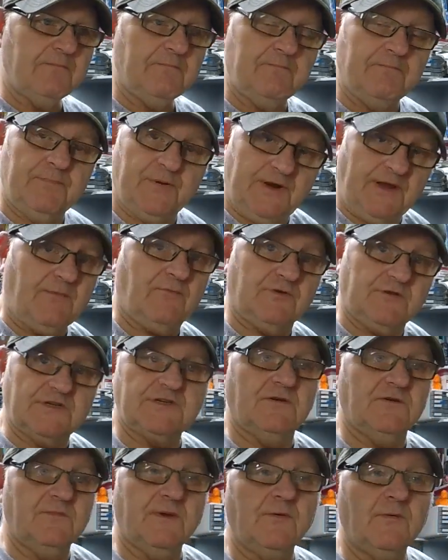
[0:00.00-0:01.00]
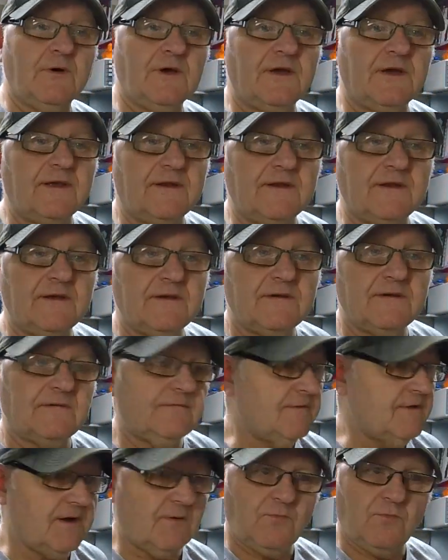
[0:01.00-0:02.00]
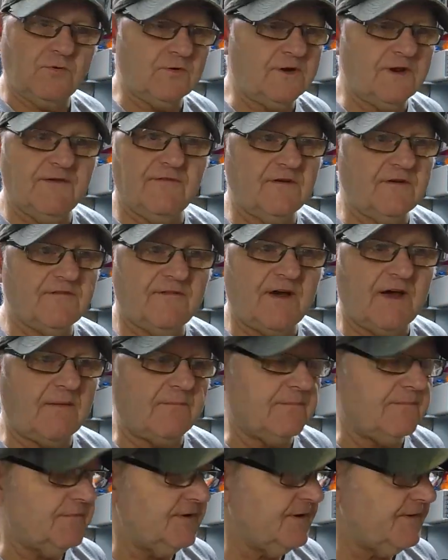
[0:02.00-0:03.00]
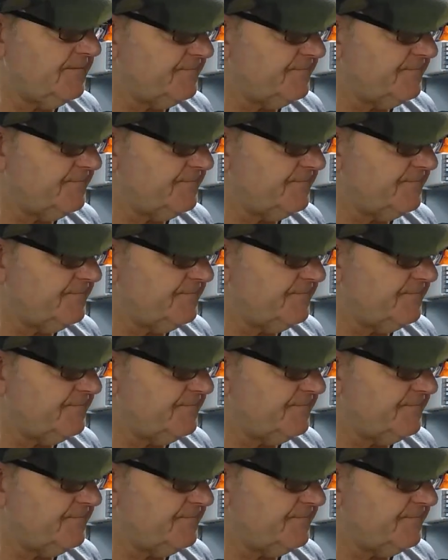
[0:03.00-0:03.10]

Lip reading: but I would still be waiting, and that would never have happened.